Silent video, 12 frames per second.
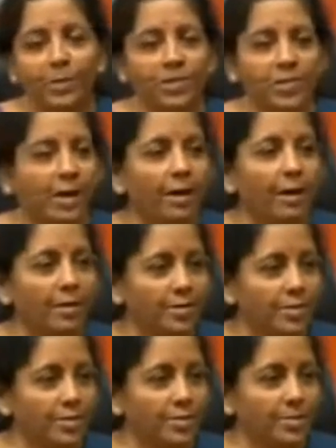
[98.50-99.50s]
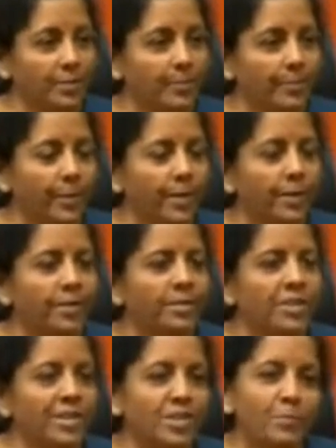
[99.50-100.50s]
hearts,
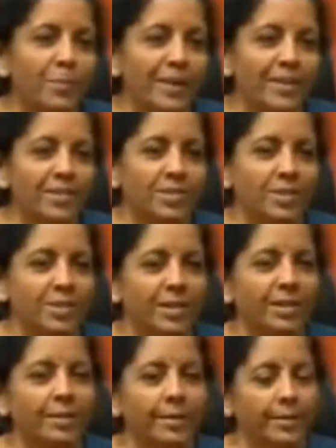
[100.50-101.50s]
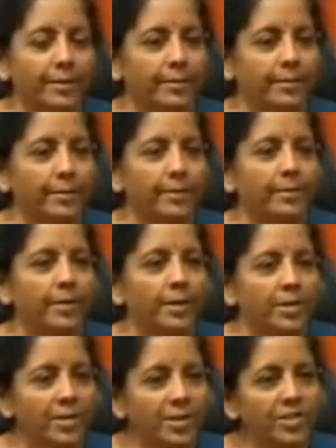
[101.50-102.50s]
just makes it clear that
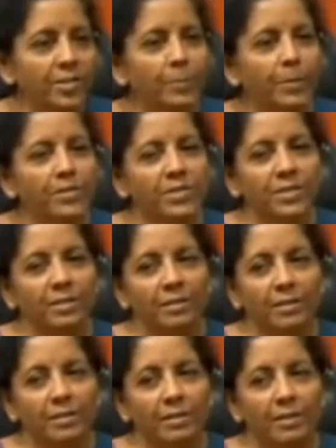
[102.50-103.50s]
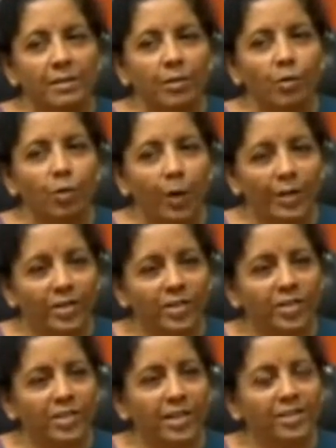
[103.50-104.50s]
here's a person who
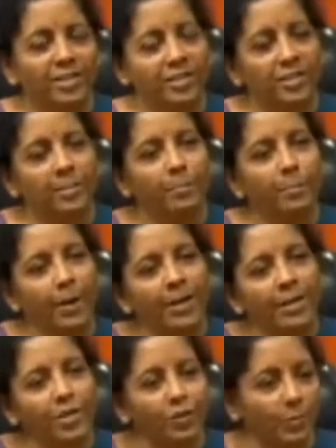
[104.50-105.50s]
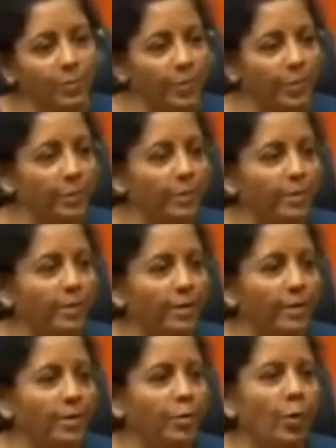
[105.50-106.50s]
understands the pulse of the people,
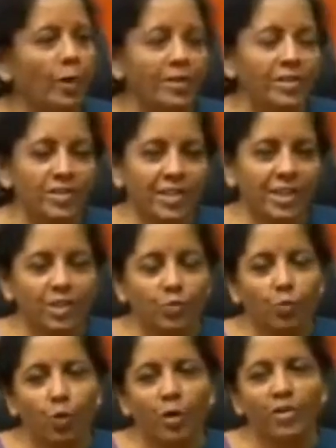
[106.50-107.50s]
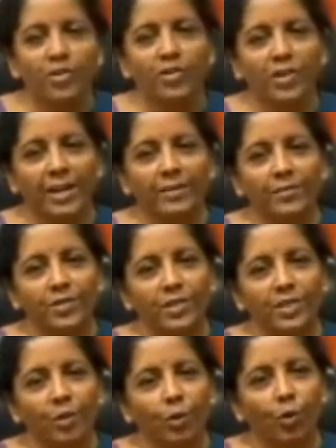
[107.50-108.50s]
who understands what drives the
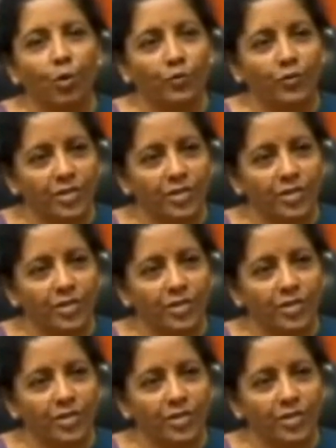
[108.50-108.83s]
core of this